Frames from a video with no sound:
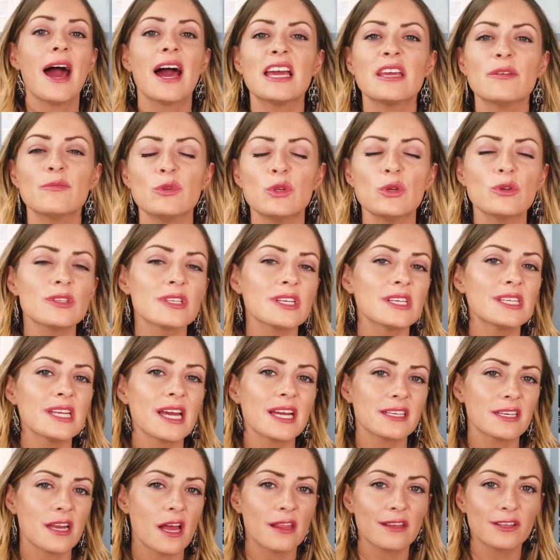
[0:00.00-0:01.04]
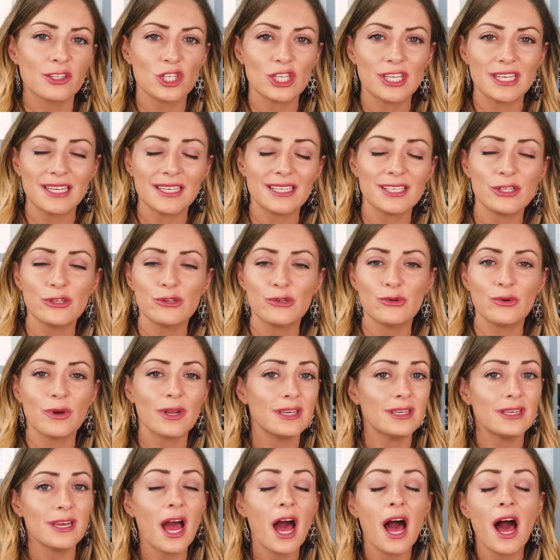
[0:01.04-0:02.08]
I'm using technology to
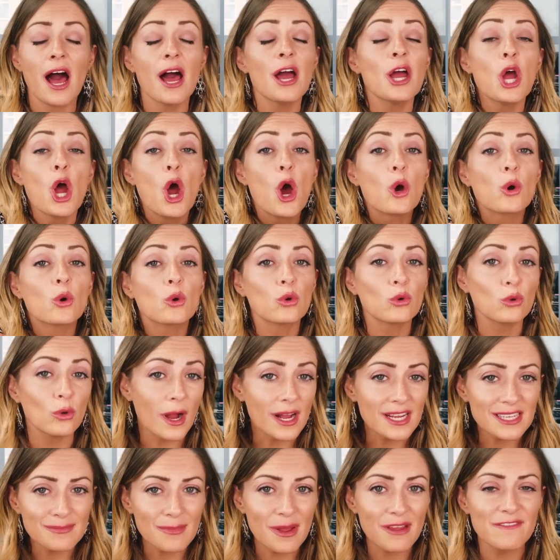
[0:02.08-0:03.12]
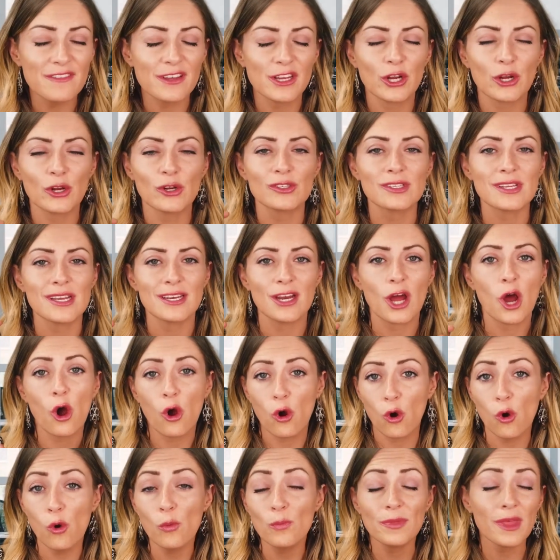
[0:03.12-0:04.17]
not cross my fingers and
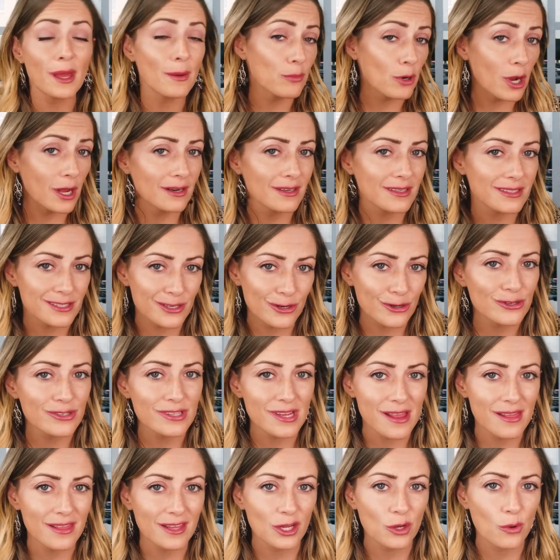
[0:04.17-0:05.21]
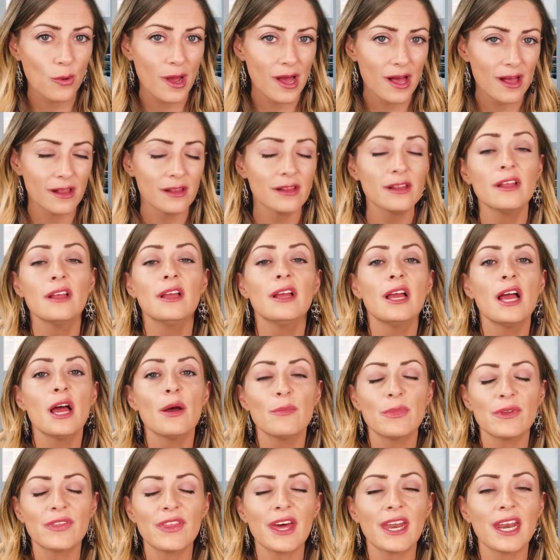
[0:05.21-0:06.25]
hope that products are selling well,
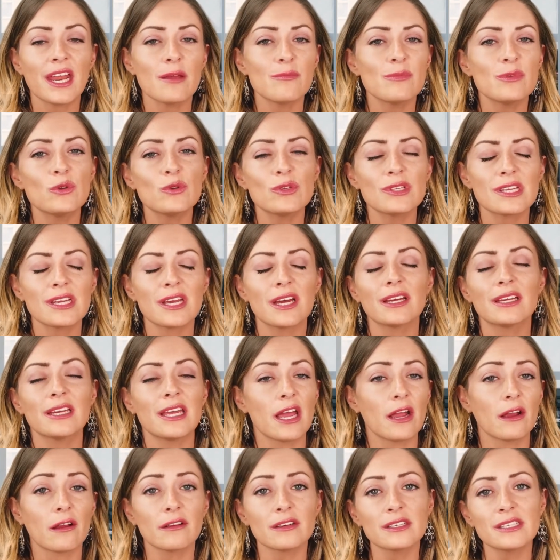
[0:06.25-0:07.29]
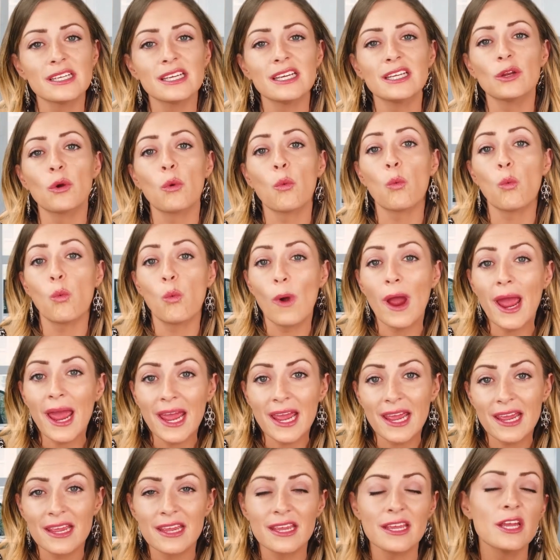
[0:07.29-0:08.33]
but that I'm using a guaranteed
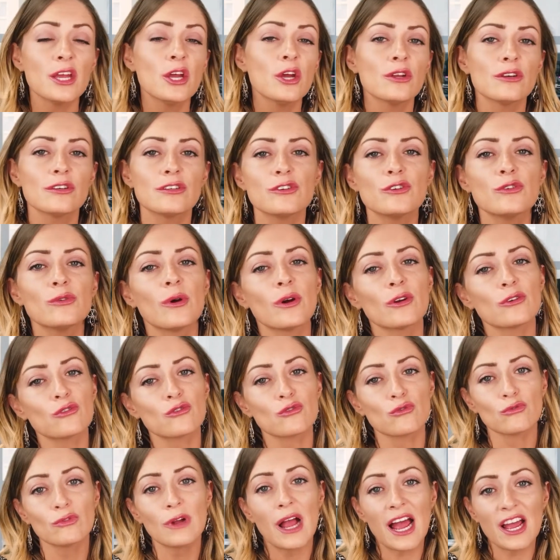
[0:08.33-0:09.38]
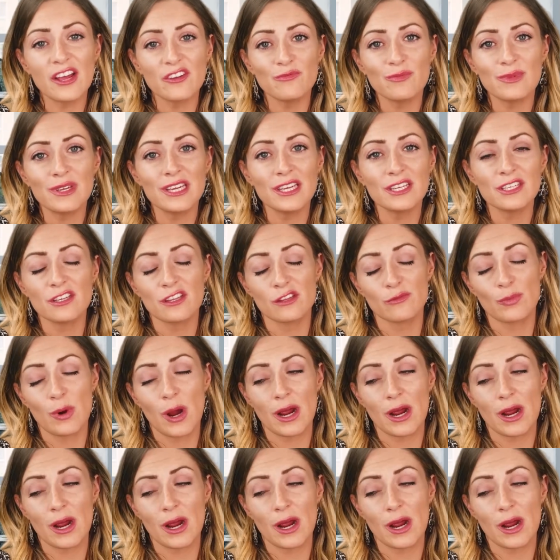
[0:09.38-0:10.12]
way to drive me to the